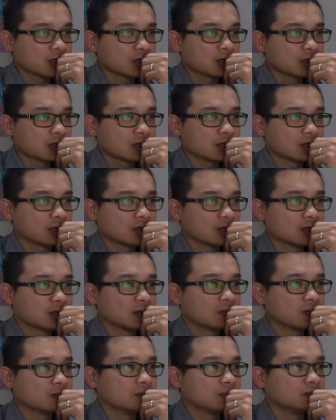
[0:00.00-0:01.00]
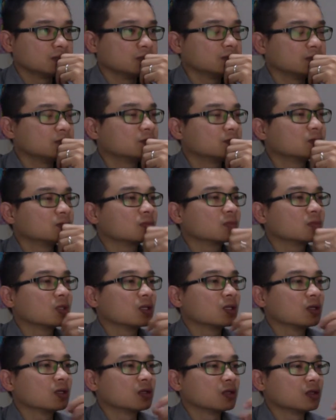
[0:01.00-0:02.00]
The
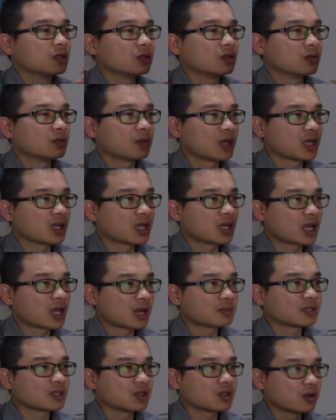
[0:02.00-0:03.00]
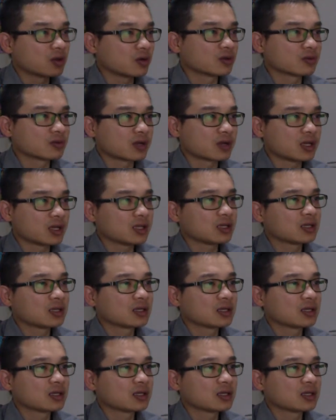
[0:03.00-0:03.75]
pain can comes and goes, right?